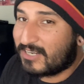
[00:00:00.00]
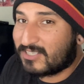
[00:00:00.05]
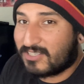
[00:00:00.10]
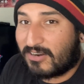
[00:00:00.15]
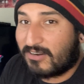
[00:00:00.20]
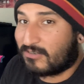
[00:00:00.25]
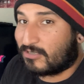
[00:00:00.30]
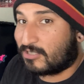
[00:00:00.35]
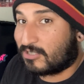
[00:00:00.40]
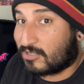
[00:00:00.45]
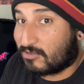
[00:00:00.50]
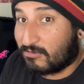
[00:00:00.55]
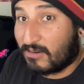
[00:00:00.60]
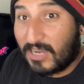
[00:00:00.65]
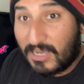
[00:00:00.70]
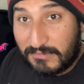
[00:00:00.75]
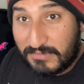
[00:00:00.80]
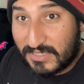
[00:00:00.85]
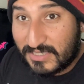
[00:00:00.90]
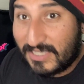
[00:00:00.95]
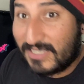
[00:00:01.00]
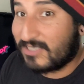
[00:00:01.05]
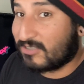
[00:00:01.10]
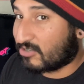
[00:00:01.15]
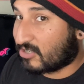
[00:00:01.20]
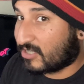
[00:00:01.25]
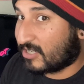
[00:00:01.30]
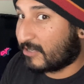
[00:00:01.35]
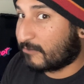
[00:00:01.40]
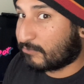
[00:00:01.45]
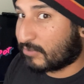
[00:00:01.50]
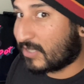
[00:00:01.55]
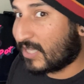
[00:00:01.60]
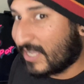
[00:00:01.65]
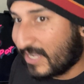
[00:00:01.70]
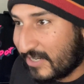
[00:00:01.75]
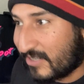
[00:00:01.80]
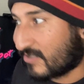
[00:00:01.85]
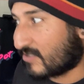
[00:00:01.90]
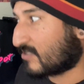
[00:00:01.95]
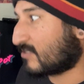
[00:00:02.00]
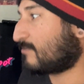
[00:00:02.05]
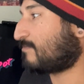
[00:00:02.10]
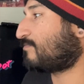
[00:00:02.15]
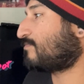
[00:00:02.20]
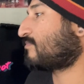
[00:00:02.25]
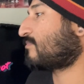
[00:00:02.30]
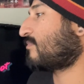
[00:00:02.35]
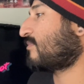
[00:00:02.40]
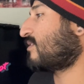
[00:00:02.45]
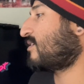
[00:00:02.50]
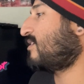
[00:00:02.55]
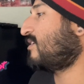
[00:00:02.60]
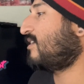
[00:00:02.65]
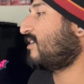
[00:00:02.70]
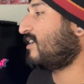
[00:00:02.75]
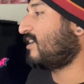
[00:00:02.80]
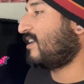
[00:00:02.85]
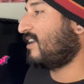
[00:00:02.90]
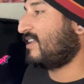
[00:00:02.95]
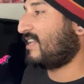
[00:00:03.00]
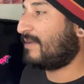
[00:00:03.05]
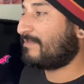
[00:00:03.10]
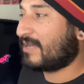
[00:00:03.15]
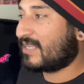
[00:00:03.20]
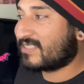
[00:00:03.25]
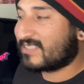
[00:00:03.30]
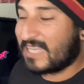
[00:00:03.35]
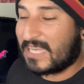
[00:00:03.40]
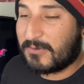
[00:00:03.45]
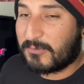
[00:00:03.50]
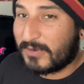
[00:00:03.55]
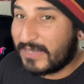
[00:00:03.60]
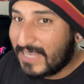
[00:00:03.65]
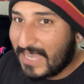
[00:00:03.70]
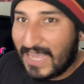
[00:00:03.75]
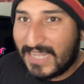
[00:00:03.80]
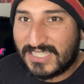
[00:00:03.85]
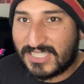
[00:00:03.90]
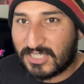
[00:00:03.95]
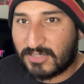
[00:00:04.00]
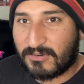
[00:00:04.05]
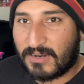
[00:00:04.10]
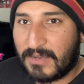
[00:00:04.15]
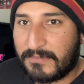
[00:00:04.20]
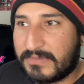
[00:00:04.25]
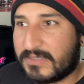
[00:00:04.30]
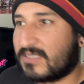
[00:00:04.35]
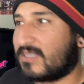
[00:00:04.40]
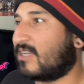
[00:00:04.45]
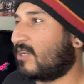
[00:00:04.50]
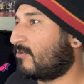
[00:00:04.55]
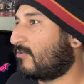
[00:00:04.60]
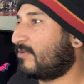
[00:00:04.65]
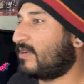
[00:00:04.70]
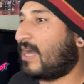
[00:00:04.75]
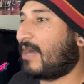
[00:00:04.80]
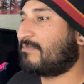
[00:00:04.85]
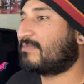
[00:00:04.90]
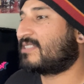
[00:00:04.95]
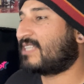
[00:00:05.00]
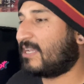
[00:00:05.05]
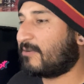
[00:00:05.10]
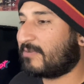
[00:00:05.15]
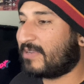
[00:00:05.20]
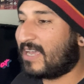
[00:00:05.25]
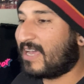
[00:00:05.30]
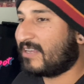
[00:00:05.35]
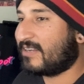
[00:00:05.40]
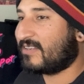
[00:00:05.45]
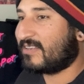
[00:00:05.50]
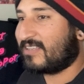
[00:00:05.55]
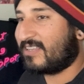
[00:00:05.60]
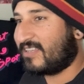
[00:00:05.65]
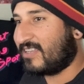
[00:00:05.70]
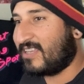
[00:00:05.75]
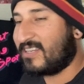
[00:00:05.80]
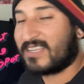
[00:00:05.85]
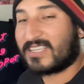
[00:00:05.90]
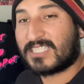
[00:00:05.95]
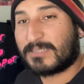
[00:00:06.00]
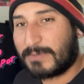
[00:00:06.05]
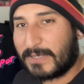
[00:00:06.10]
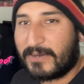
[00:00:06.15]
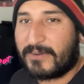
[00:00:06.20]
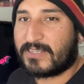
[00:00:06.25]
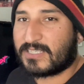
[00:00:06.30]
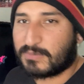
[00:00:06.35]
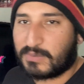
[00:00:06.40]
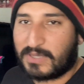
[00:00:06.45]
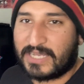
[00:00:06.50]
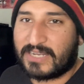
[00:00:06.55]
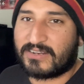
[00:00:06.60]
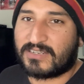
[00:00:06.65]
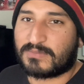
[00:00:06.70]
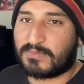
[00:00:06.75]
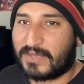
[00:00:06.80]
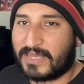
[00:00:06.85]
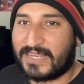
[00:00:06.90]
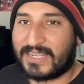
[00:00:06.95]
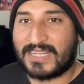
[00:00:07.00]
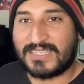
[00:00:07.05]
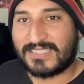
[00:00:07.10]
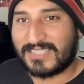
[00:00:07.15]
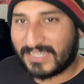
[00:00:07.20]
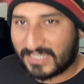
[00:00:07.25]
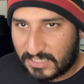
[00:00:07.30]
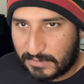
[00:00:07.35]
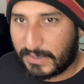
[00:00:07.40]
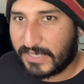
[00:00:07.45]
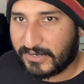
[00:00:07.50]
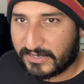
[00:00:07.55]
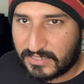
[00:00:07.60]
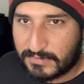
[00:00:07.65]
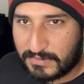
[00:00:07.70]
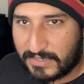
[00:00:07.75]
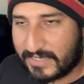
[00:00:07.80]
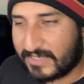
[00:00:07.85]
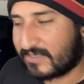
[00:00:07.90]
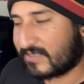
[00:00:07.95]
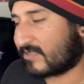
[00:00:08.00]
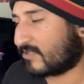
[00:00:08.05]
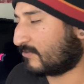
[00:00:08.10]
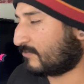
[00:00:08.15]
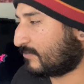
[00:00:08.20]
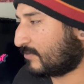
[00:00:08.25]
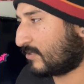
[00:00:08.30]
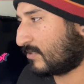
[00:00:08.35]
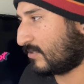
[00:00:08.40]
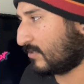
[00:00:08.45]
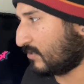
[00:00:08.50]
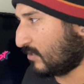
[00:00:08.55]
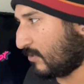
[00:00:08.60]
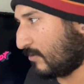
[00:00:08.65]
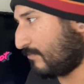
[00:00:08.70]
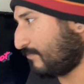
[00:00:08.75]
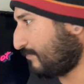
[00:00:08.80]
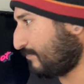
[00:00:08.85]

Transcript: aren't scrubs. These are good players. And I'm not saying we had scrubs. I'm saying we had inexperienced players playing against experienced players. So